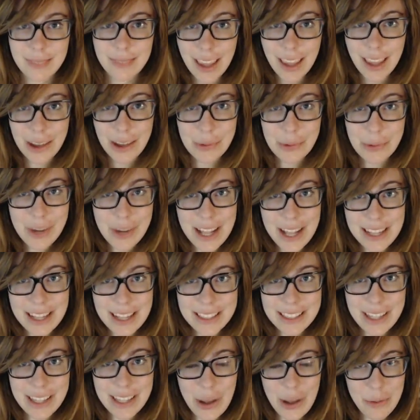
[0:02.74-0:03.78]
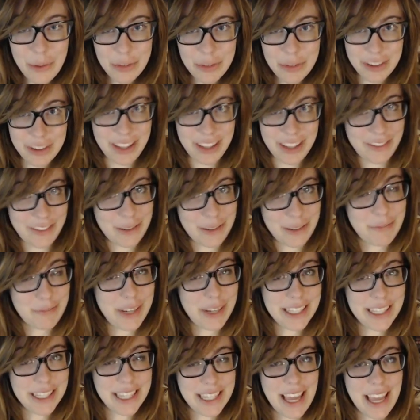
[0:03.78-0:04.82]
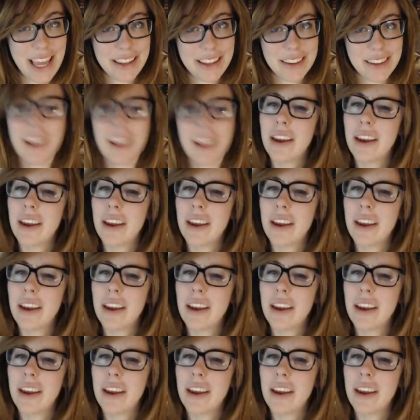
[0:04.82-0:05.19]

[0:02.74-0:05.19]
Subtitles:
Welcome to Livinpink Land.